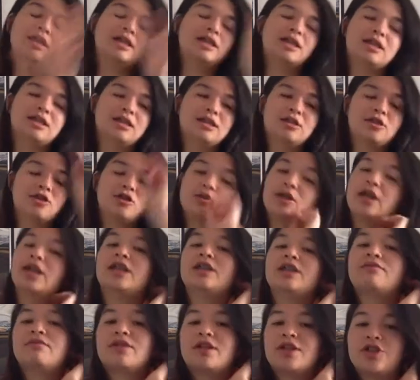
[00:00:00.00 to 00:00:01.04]
into
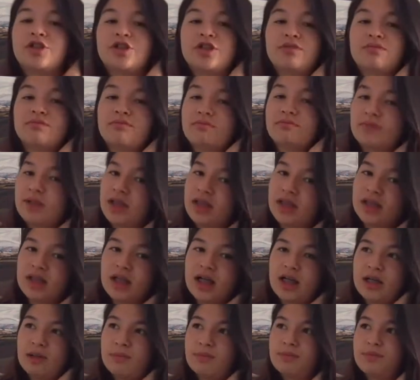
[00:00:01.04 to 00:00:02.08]
any religion. Because
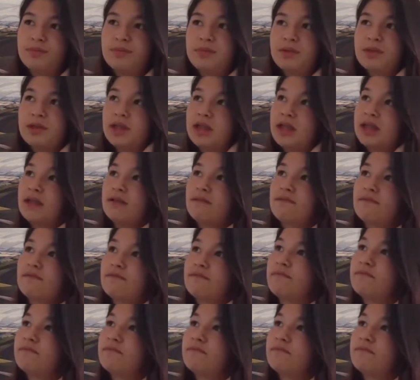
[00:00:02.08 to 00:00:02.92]
I believe